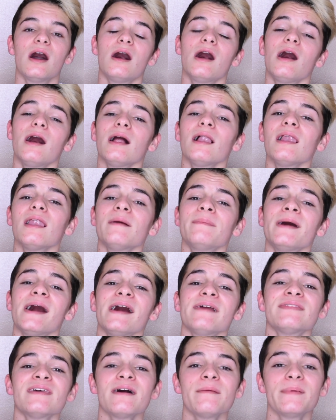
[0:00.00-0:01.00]
all
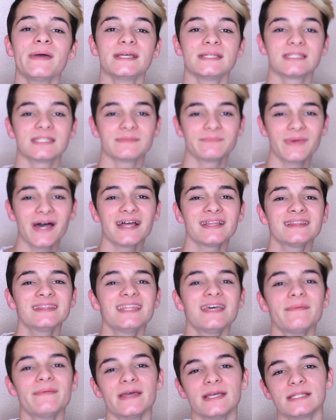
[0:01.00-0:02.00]
about the base,
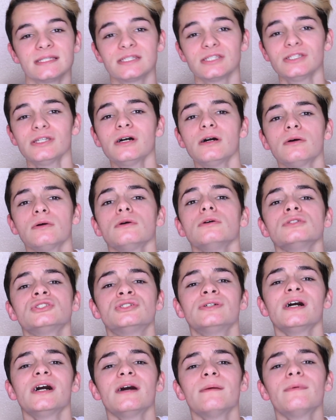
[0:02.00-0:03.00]
got the base, no
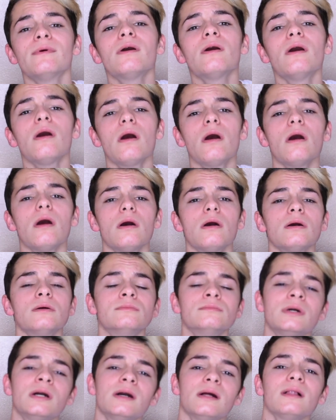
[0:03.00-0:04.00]
trouble.
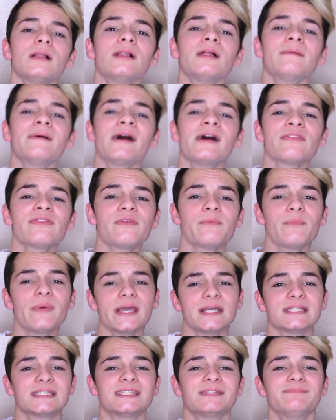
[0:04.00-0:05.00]
I'm all about
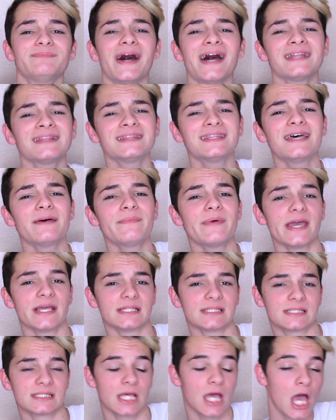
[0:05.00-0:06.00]
the base, got the
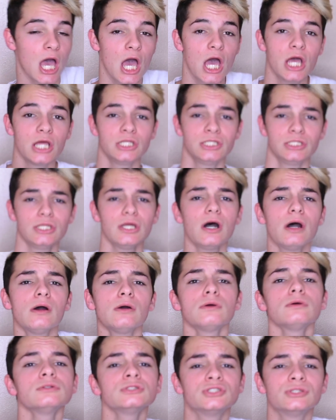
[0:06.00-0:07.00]
base,
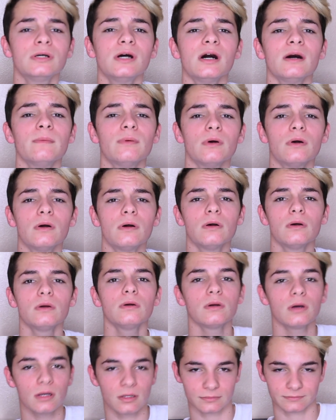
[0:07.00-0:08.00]
no
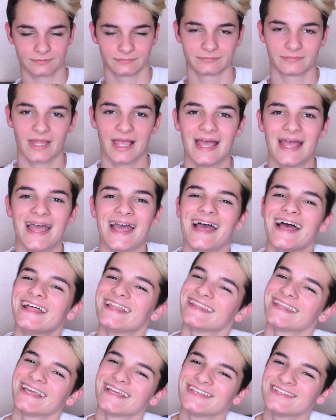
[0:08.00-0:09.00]
trouble.
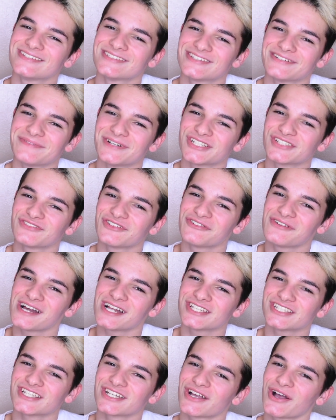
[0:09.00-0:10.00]
Thank you so much for
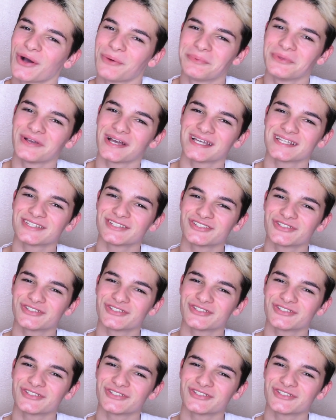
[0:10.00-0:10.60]
watching. Hope you guys